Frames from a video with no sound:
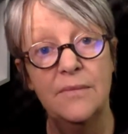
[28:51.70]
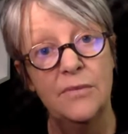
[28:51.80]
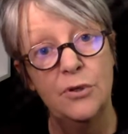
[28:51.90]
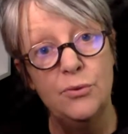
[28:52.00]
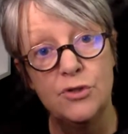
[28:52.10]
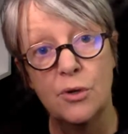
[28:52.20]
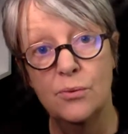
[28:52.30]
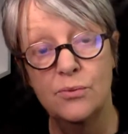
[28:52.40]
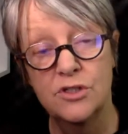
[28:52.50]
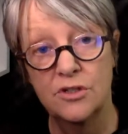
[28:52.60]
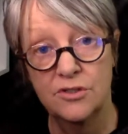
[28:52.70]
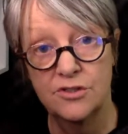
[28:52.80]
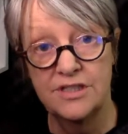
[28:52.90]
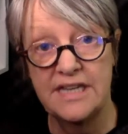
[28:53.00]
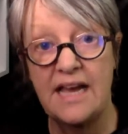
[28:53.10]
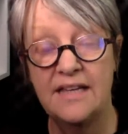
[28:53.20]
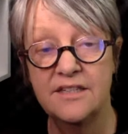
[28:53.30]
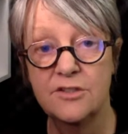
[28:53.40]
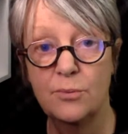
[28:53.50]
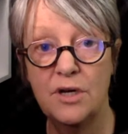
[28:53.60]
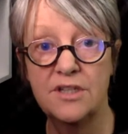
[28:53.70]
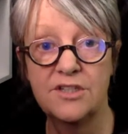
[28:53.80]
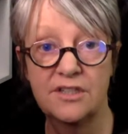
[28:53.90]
who don't understand what